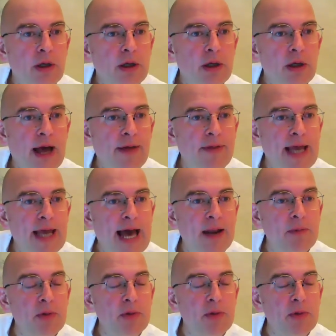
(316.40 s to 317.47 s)
And the
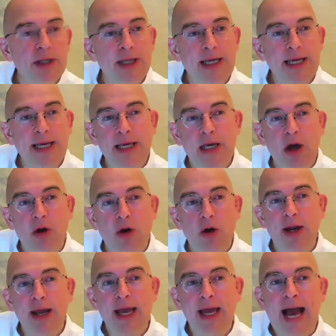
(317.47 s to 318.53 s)
elements of the ego
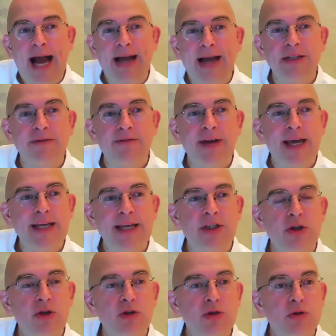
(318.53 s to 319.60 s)
that it
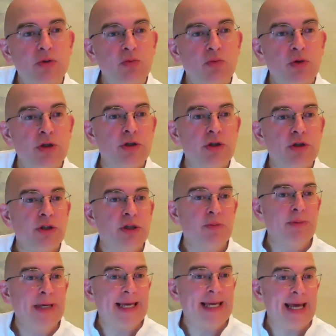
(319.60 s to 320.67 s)
activated was to
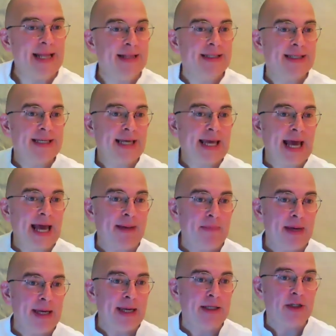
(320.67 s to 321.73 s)
begin to get
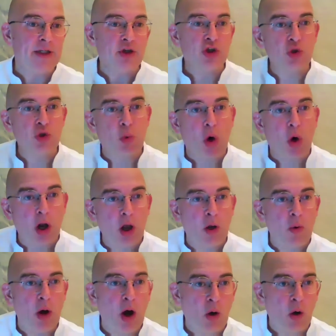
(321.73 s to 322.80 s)
me to
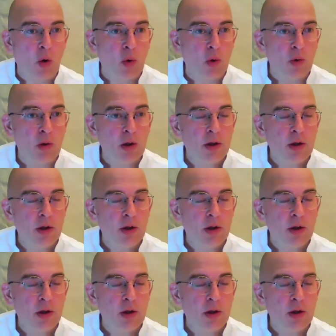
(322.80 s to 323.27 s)
swallow whole